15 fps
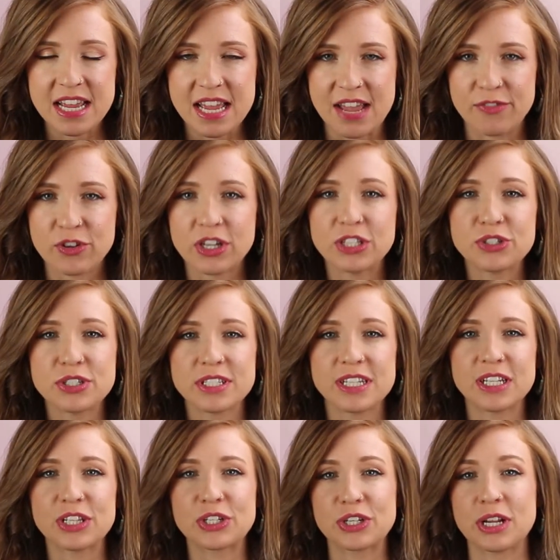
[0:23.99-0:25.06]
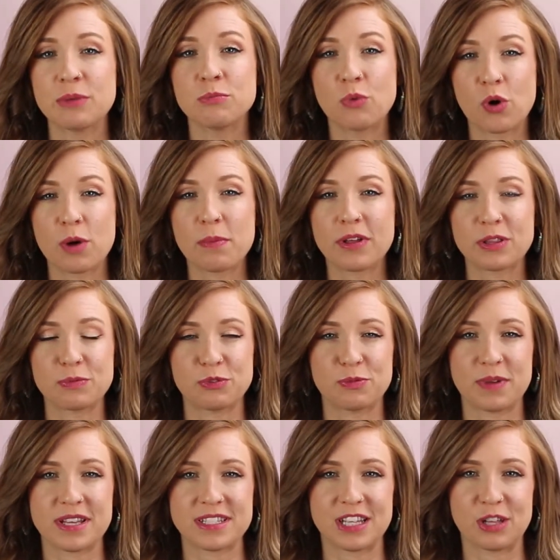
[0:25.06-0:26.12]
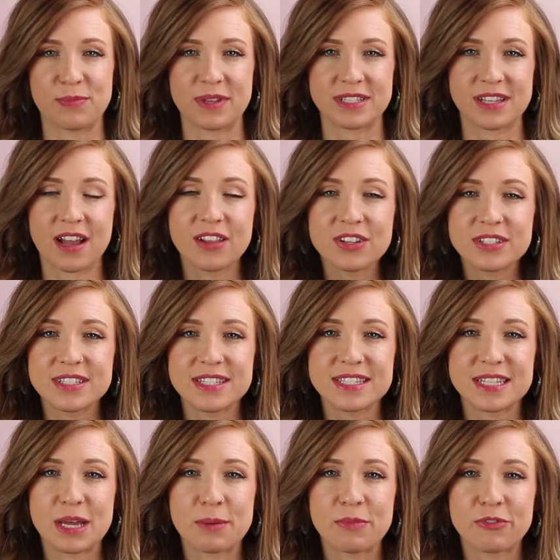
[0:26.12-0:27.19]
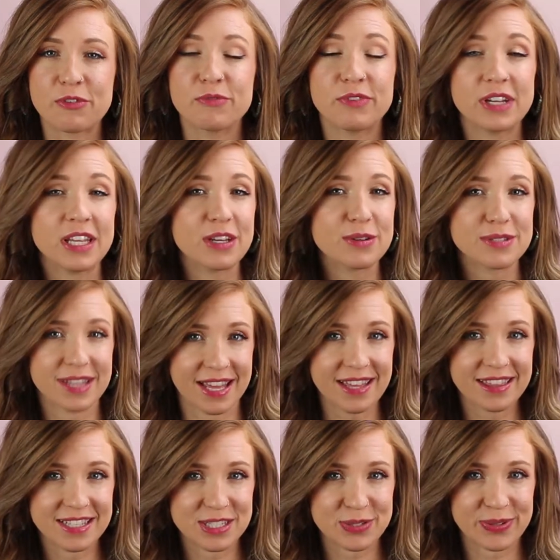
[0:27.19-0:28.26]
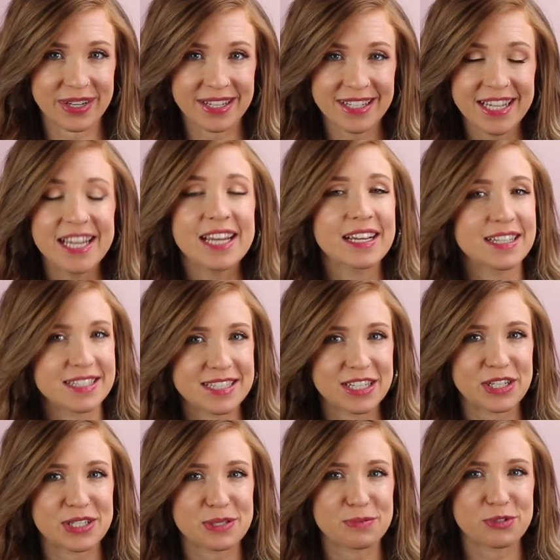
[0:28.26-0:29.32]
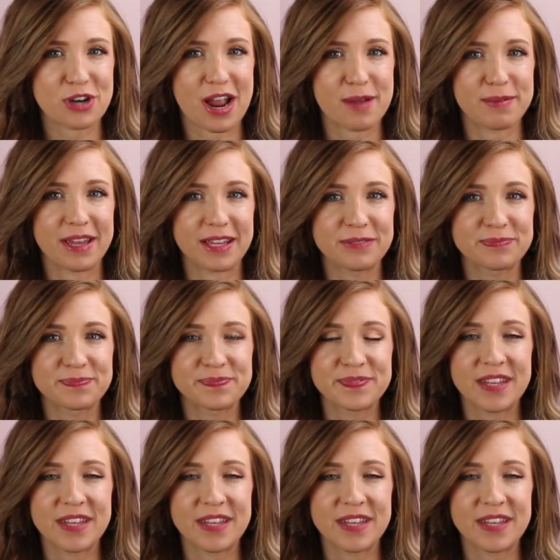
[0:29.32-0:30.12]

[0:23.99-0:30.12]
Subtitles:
If you're interested in learning more about the blue-based, yellow-based color system from videos like this one, consider subscribing.